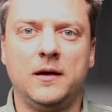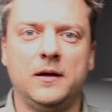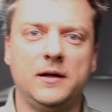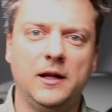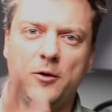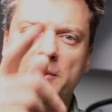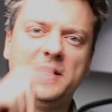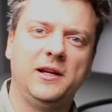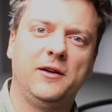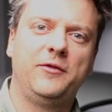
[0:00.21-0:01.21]
Hello my
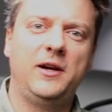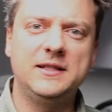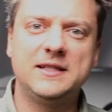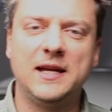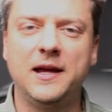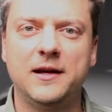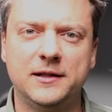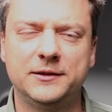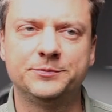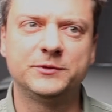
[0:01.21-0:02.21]
dear friends,
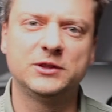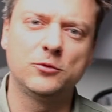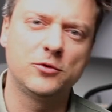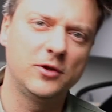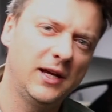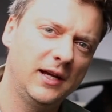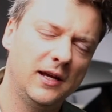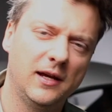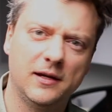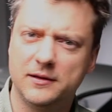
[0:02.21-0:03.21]
so today
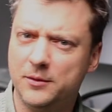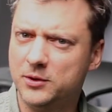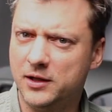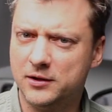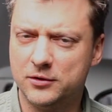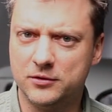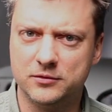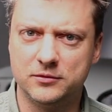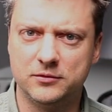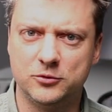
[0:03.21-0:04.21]
I would like
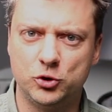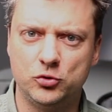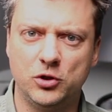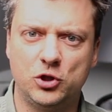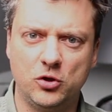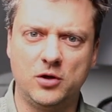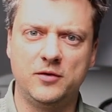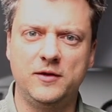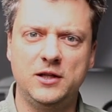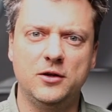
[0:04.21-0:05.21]
to do a short
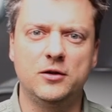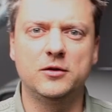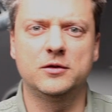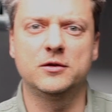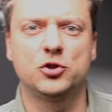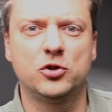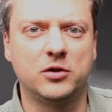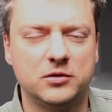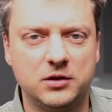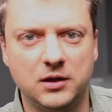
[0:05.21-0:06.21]
video, a
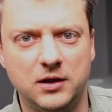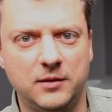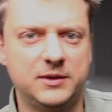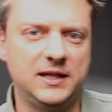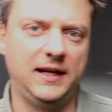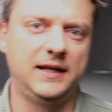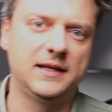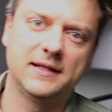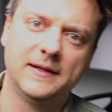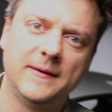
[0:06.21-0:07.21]
short update
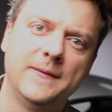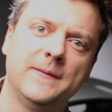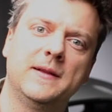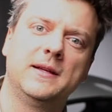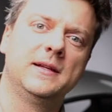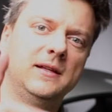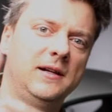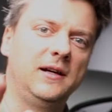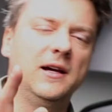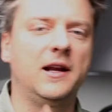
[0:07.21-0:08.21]

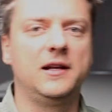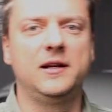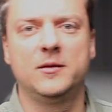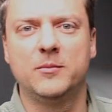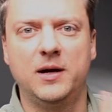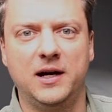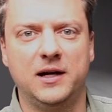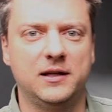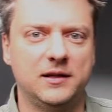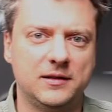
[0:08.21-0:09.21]
regarding my